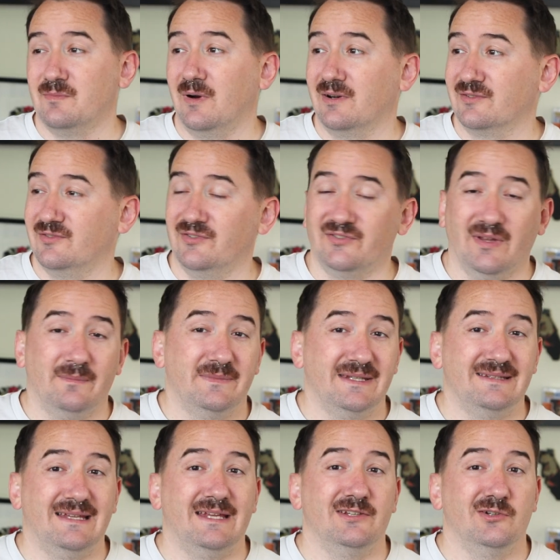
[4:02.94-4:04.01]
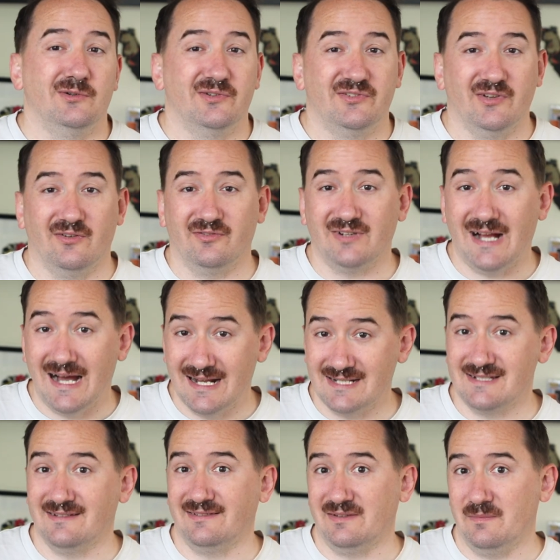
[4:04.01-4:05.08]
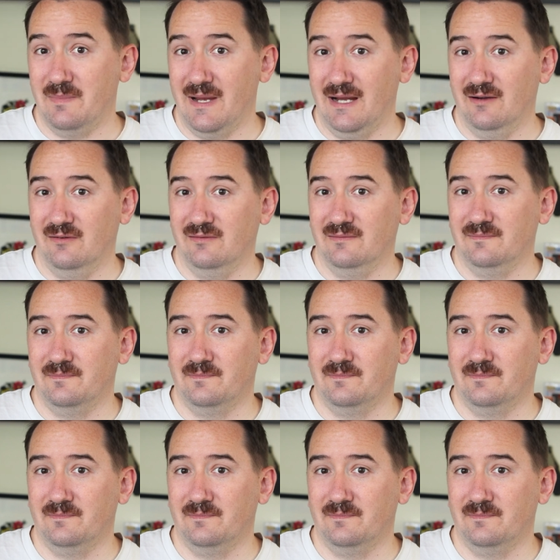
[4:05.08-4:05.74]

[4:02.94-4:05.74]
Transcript: marks are something that you're self-conscious about,